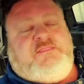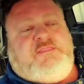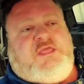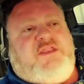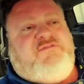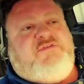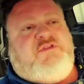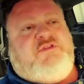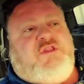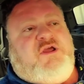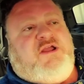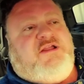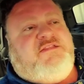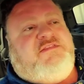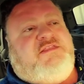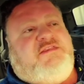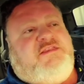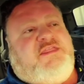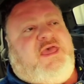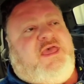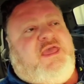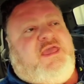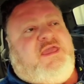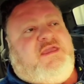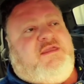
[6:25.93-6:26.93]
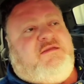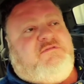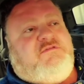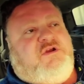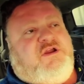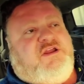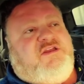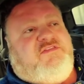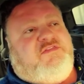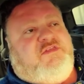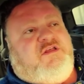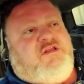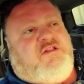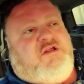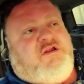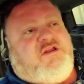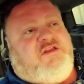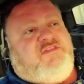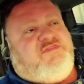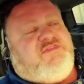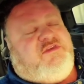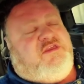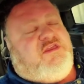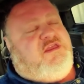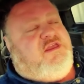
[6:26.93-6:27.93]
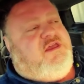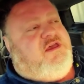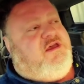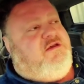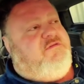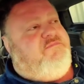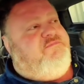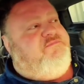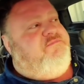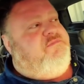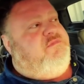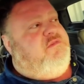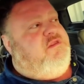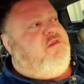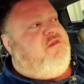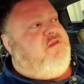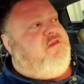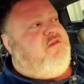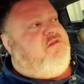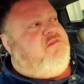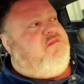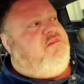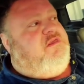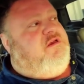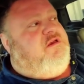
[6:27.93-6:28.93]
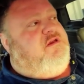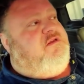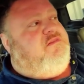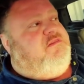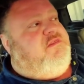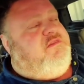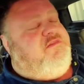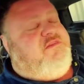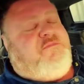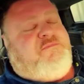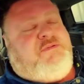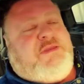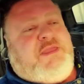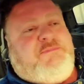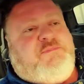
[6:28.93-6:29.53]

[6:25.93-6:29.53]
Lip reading: And if you look at today, look at the